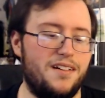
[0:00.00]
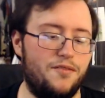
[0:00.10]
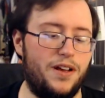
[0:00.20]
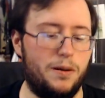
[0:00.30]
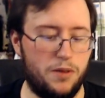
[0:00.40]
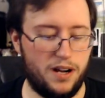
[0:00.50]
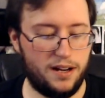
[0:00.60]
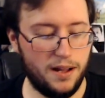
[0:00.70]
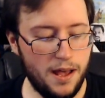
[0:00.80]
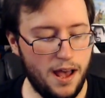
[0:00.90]
Fata
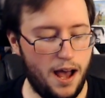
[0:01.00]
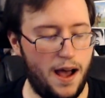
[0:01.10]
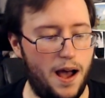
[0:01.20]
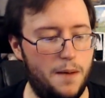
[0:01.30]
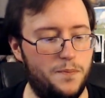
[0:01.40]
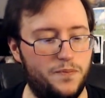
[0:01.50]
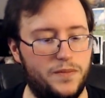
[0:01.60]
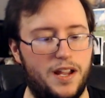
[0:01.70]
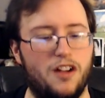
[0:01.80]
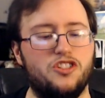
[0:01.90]
Morgana. Um,
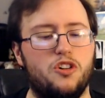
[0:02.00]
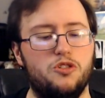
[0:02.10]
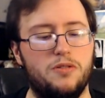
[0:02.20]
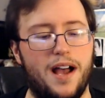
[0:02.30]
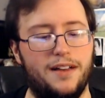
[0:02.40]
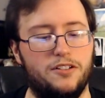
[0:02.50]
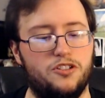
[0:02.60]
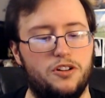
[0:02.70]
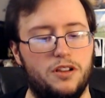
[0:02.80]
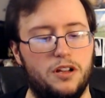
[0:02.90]
here, I'll show you guys. I'll
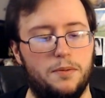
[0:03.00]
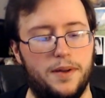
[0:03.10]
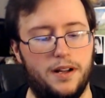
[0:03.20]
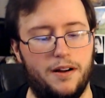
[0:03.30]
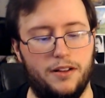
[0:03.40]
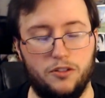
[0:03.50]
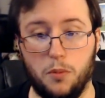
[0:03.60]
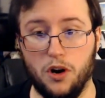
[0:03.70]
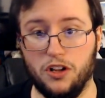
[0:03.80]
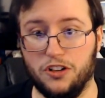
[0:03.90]
show you a little bit. All right,
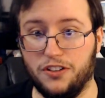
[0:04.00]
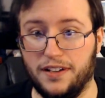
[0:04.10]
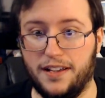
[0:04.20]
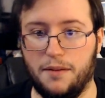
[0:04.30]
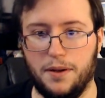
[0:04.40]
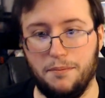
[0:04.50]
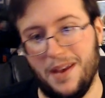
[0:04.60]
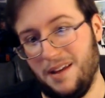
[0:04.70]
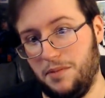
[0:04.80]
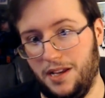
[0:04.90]
spoilers incoming,
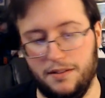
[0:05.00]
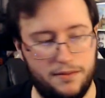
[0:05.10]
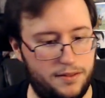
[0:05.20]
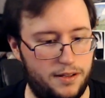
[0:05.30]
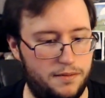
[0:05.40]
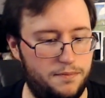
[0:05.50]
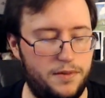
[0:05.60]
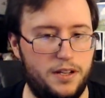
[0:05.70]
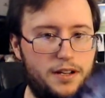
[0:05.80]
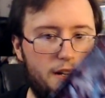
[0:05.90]
maybe. So,
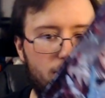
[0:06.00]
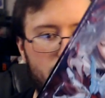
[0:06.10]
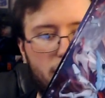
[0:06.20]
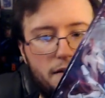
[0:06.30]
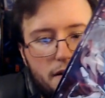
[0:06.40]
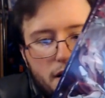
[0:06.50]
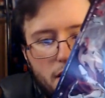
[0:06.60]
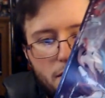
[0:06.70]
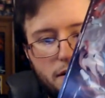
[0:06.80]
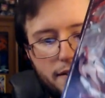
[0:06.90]
you never know.
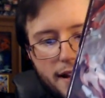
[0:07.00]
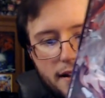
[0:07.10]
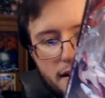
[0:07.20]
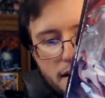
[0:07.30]
What is that?